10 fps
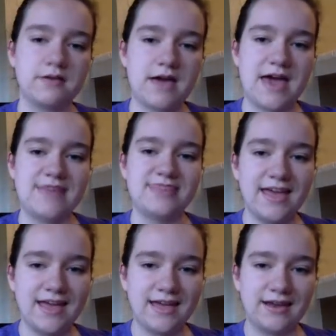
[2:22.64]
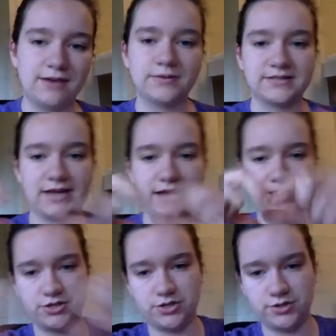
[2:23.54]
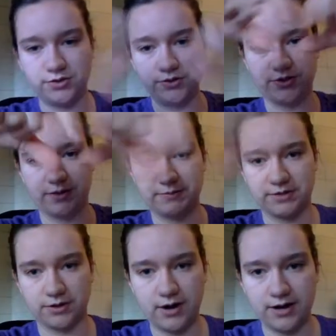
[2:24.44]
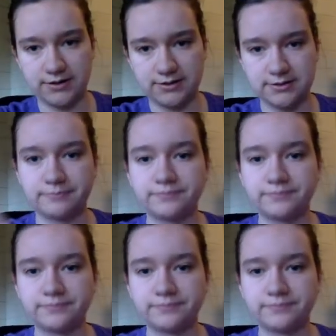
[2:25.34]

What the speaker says: And then, once I had 2 strips across,